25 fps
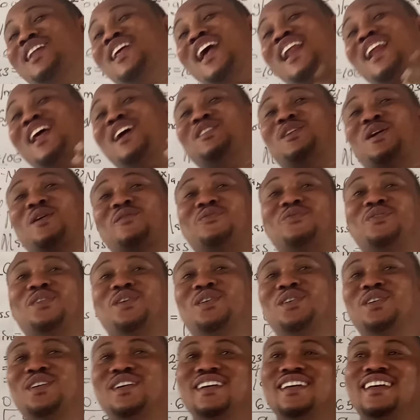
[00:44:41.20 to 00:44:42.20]
know a lot of
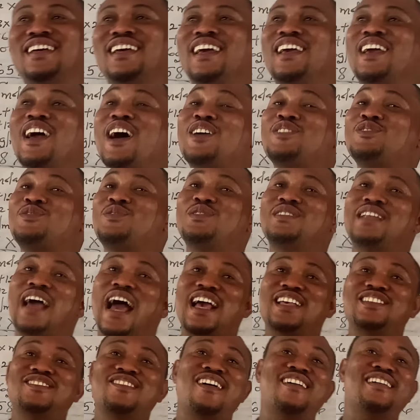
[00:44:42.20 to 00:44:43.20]
you, in your school there
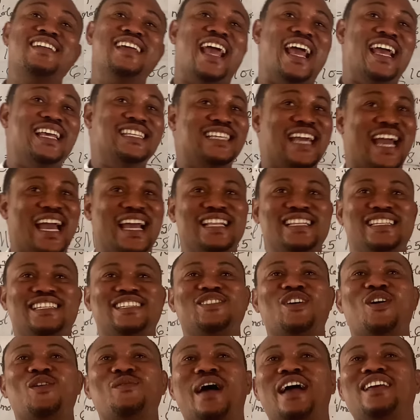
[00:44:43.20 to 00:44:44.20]
is no reagent.
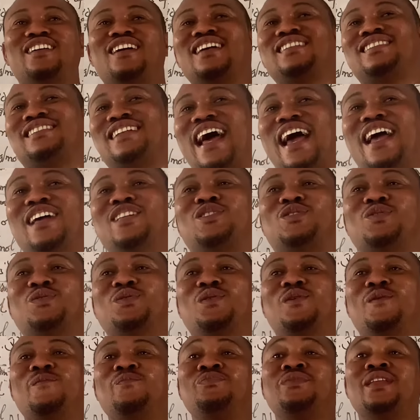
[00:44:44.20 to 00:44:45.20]
So we are just trying
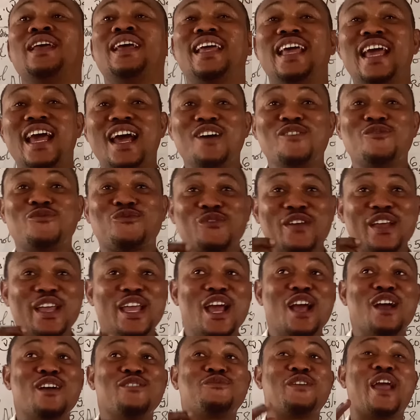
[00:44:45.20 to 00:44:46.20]
to,
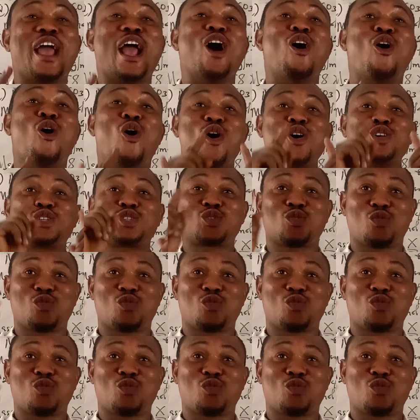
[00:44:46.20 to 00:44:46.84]
if a whole